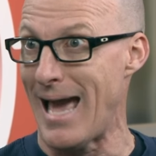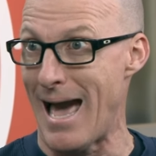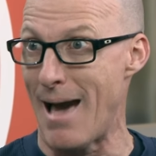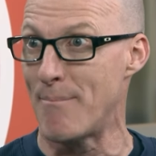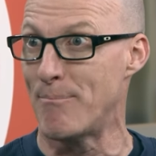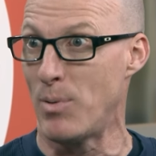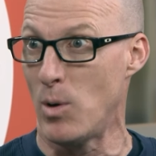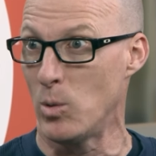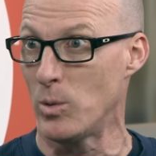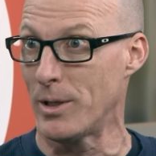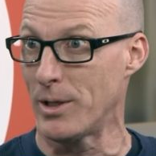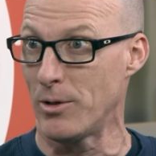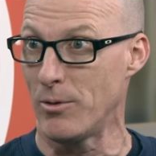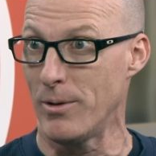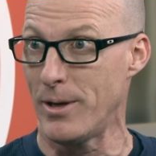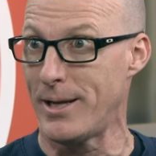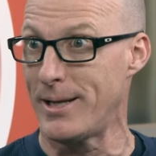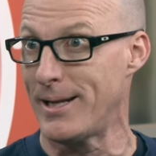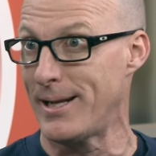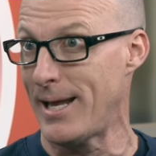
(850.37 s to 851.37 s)
at Bowling
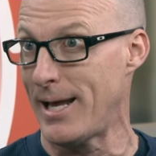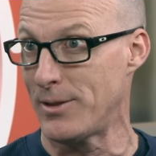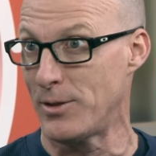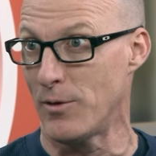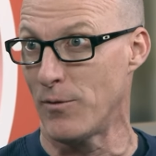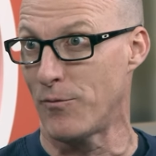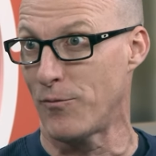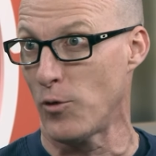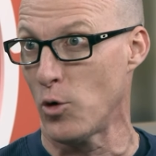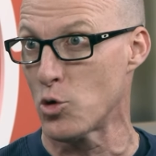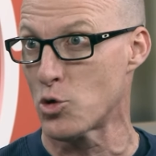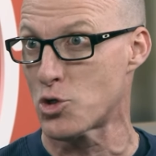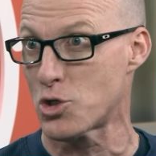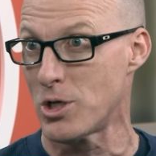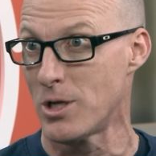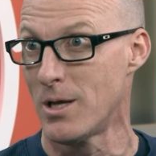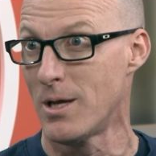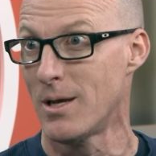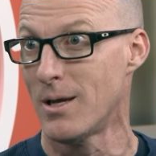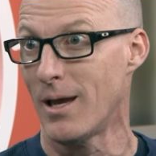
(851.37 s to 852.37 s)
Green, and had their first